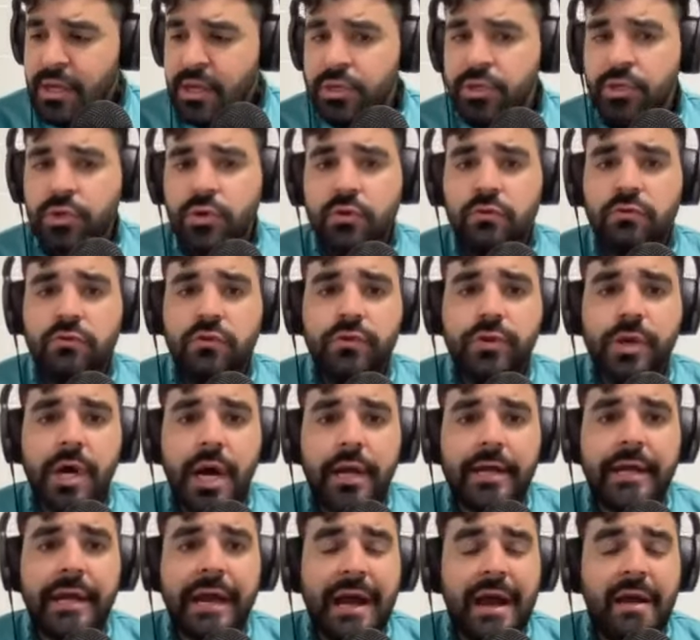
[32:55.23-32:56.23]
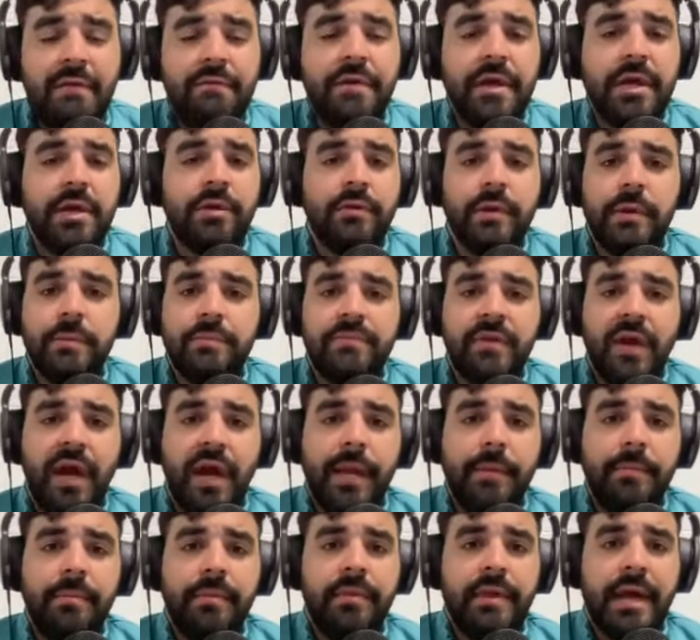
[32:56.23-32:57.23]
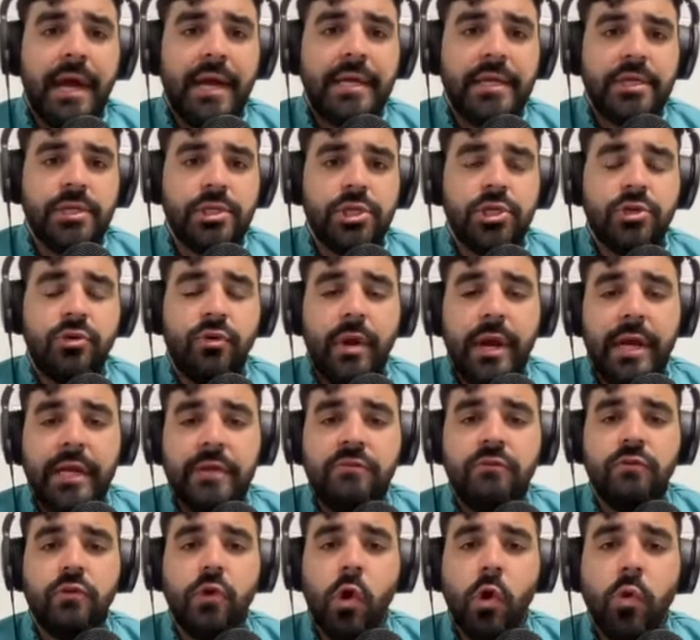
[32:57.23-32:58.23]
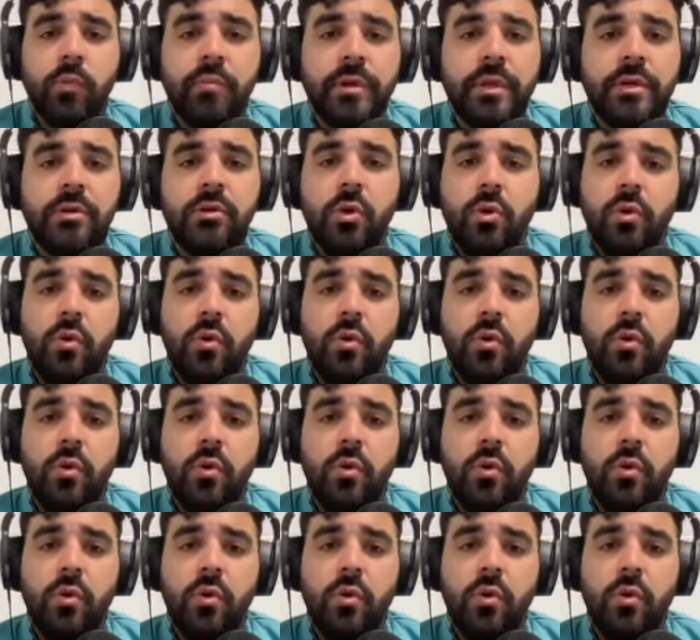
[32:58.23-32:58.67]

you do not have a grip type that is trying to open